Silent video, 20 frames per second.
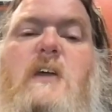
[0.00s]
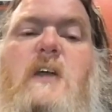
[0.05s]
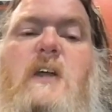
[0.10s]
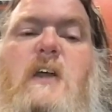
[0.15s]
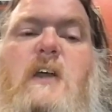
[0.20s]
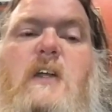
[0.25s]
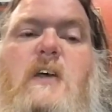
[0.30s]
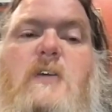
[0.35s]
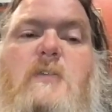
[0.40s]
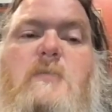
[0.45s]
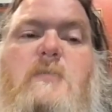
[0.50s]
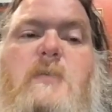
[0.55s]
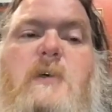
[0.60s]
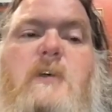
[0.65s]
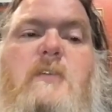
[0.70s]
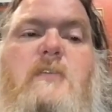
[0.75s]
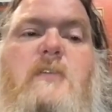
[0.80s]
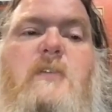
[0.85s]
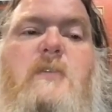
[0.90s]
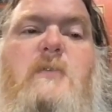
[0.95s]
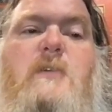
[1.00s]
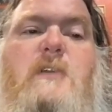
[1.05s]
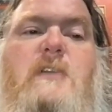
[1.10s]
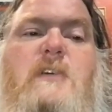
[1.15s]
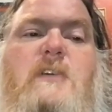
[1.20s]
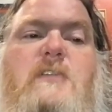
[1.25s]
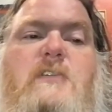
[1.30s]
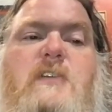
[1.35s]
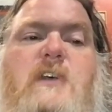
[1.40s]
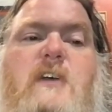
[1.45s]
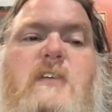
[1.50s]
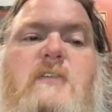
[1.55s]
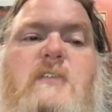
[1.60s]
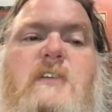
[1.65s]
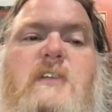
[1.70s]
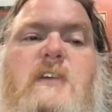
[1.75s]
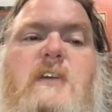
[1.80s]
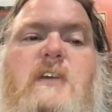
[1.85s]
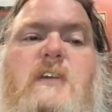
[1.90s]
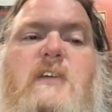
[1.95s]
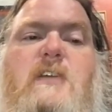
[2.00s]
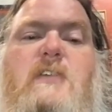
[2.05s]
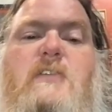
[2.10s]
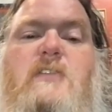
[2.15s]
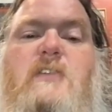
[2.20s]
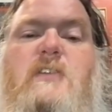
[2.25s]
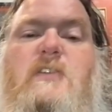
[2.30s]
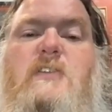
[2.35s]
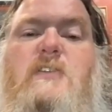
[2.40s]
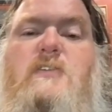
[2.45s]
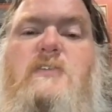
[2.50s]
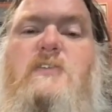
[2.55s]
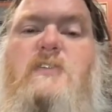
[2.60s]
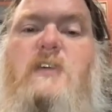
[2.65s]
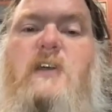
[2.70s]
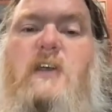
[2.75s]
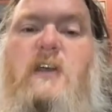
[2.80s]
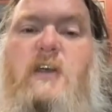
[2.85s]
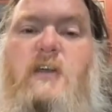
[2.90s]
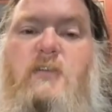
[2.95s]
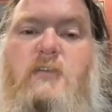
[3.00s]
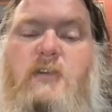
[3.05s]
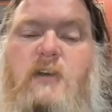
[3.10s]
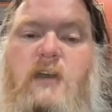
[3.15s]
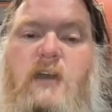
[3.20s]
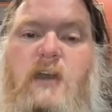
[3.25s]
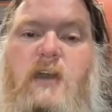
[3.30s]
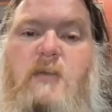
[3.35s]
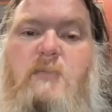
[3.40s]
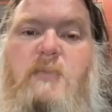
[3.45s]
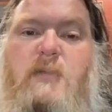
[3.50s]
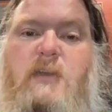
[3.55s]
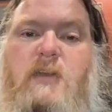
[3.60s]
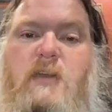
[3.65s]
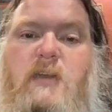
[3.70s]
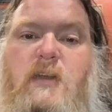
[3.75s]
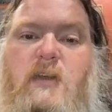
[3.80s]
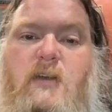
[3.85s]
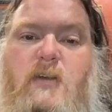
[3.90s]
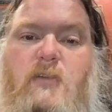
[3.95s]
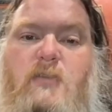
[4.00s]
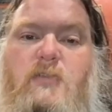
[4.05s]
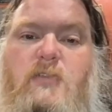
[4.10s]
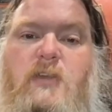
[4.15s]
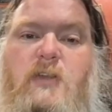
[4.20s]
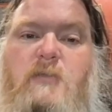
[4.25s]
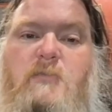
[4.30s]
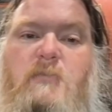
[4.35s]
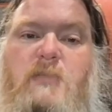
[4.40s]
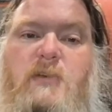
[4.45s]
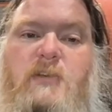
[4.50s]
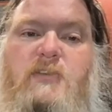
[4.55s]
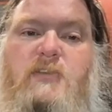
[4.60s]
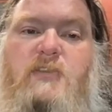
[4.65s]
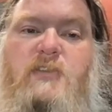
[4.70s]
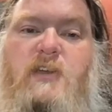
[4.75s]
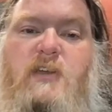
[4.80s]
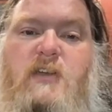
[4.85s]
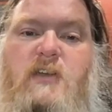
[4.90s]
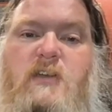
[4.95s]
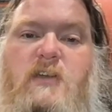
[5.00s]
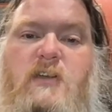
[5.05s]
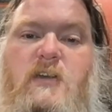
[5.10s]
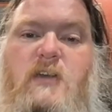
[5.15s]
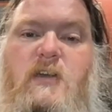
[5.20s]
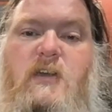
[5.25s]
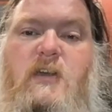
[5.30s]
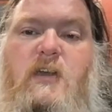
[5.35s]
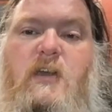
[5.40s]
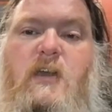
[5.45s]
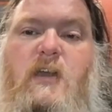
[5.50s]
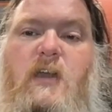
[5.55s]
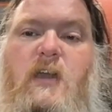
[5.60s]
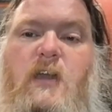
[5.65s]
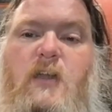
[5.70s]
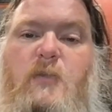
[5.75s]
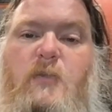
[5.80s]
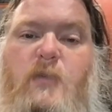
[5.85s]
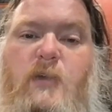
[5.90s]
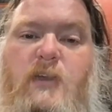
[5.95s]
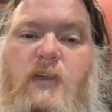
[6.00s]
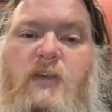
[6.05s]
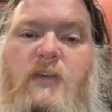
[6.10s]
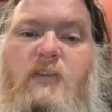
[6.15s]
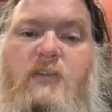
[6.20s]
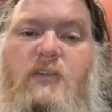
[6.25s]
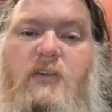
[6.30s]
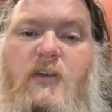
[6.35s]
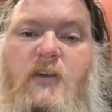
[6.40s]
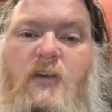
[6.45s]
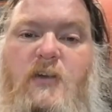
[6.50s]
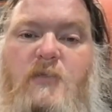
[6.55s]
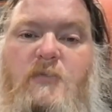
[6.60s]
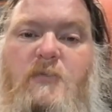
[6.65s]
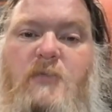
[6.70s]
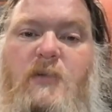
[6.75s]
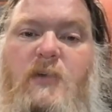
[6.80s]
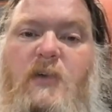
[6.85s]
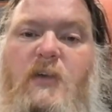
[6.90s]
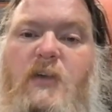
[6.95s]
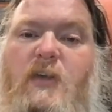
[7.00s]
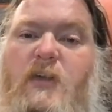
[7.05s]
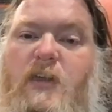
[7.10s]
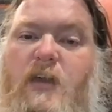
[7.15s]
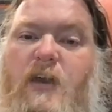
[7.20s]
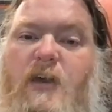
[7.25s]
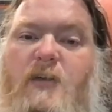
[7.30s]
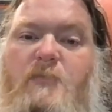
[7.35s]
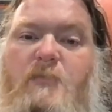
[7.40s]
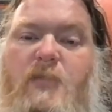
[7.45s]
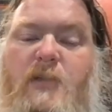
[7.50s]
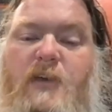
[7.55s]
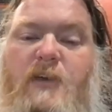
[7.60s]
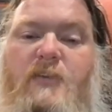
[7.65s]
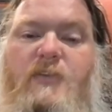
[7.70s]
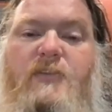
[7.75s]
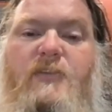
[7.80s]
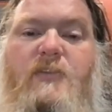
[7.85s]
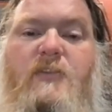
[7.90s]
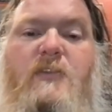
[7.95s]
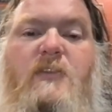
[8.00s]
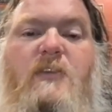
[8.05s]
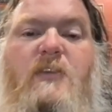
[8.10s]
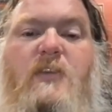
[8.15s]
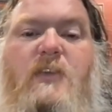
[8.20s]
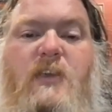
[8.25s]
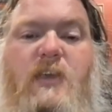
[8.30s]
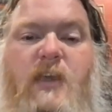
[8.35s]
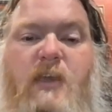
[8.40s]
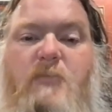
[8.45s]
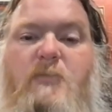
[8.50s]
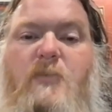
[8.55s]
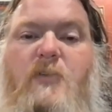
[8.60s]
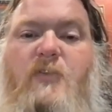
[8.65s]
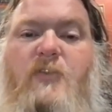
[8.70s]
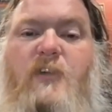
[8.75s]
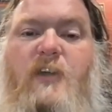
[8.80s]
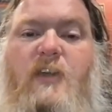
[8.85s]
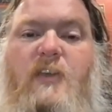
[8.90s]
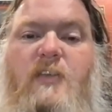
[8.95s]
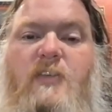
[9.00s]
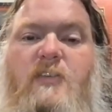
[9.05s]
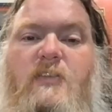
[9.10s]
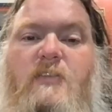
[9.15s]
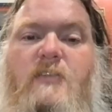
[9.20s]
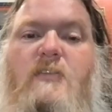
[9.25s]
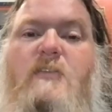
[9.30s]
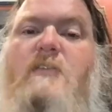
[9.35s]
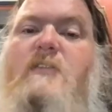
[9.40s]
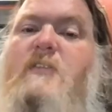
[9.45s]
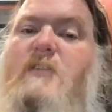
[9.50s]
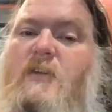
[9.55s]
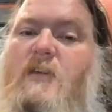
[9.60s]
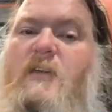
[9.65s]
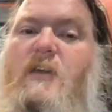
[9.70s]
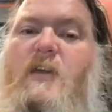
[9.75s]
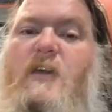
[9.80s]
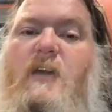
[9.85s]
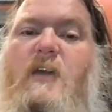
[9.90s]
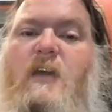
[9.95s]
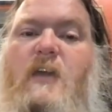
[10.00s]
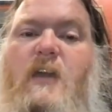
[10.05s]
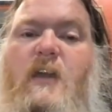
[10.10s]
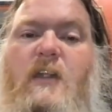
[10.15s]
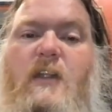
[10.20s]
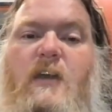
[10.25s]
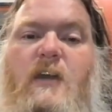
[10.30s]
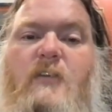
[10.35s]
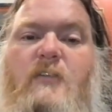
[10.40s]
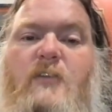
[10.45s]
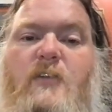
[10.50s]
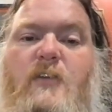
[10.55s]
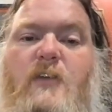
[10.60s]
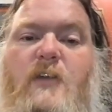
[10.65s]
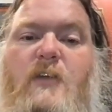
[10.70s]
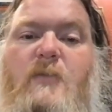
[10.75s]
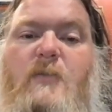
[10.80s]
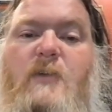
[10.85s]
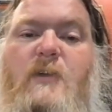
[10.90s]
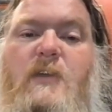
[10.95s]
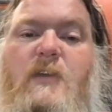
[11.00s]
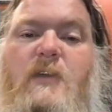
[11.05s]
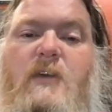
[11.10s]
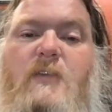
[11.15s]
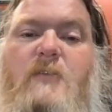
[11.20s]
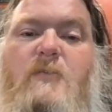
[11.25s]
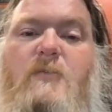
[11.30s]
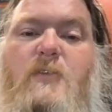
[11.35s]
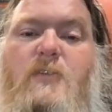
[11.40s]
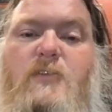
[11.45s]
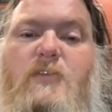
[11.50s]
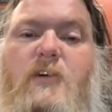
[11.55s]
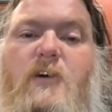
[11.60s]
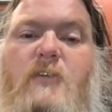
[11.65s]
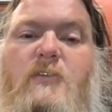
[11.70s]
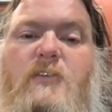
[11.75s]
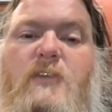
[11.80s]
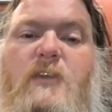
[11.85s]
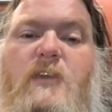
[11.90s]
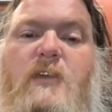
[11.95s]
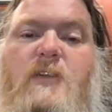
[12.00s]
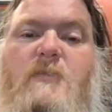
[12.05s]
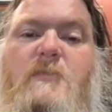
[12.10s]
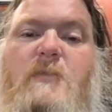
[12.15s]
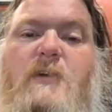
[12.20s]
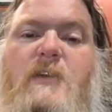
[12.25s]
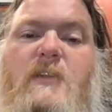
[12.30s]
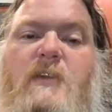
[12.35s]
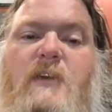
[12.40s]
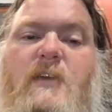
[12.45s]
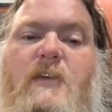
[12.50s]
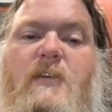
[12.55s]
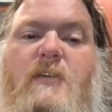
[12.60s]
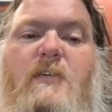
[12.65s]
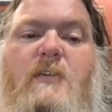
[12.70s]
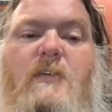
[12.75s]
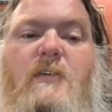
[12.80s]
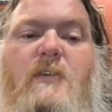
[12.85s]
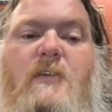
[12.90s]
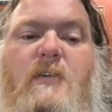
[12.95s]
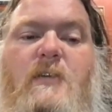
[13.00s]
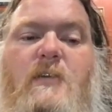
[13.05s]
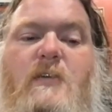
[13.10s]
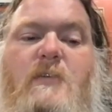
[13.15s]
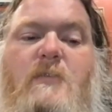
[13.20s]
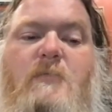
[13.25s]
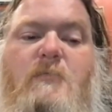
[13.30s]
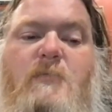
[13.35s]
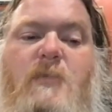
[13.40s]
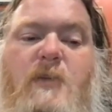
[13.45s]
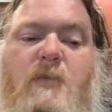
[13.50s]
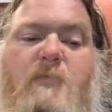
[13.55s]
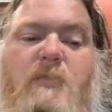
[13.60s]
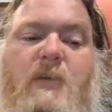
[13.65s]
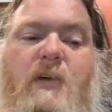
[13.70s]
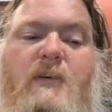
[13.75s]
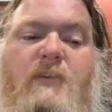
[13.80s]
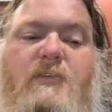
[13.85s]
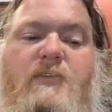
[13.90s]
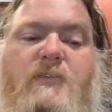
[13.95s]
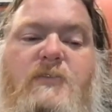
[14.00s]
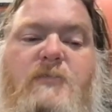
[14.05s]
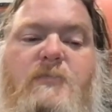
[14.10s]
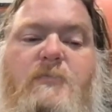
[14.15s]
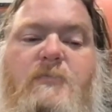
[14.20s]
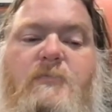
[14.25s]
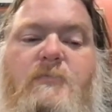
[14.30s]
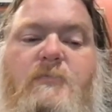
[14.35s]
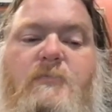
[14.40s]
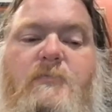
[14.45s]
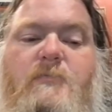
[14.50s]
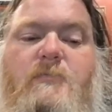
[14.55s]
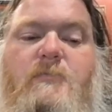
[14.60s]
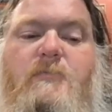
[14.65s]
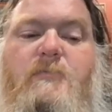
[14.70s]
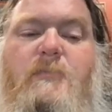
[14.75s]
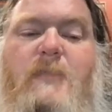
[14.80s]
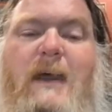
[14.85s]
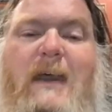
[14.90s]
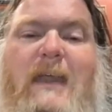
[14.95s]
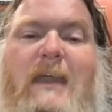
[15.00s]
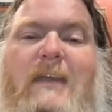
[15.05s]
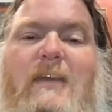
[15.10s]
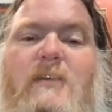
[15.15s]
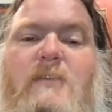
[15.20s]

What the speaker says: And I hope everyone is having and continues to have a happy, healthy, and blessed day and weekend to come. God bless. Keep the faith. And have a great weekend. We'll talk to you again on Monday. Be blessed. Bye.